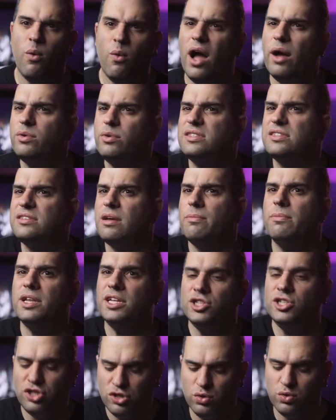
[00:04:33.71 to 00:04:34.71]
Why would
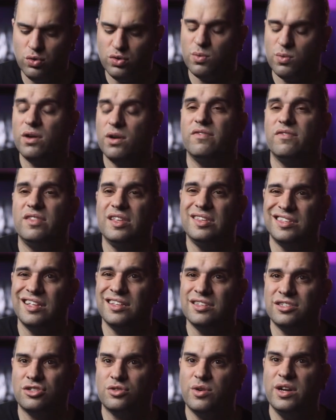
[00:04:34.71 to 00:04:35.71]
somebody choose one of these
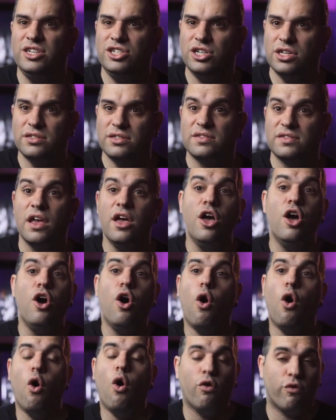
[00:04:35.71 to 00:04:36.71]
illustrations
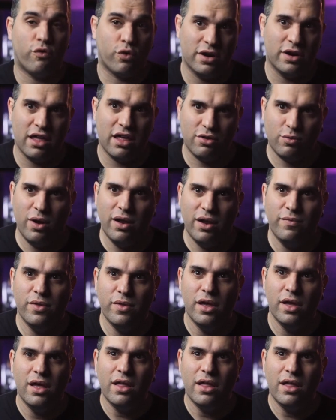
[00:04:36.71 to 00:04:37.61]
over another one?